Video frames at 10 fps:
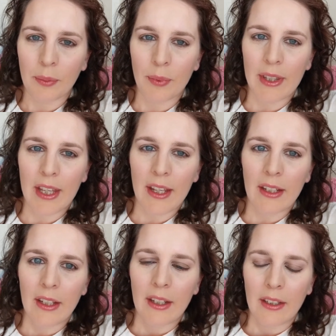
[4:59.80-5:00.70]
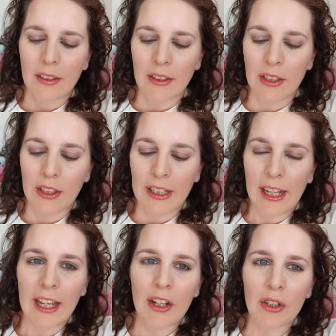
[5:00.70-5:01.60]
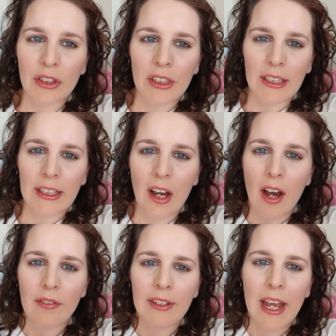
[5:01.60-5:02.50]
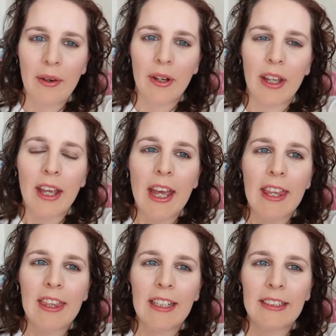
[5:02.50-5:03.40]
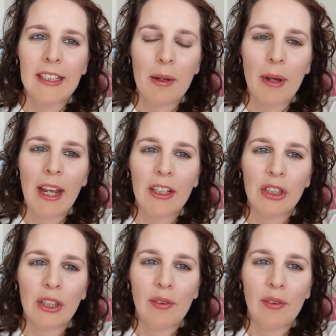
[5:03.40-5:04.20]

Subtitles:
with it. So you can get it all done in half an hour. This time I actually